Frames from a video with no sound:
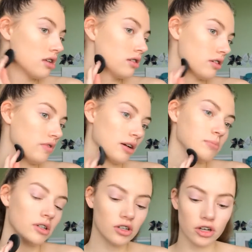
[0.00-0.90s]
So
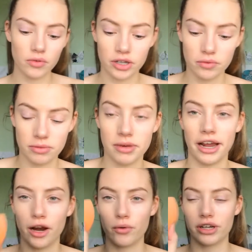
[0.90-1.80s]
I'm gonna go in with
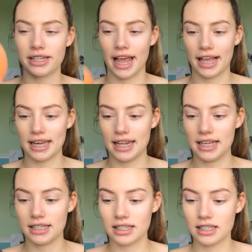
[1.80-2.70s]
my Real
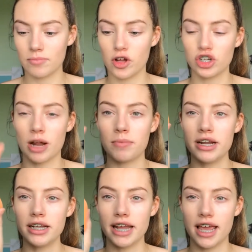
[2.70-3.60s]
Techniques sponge, and I'm
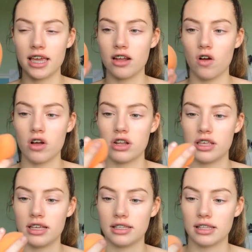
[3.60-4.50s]
gonna take it on
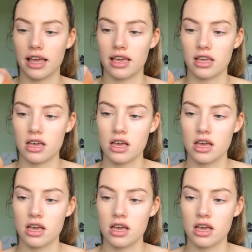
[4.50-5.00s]
this like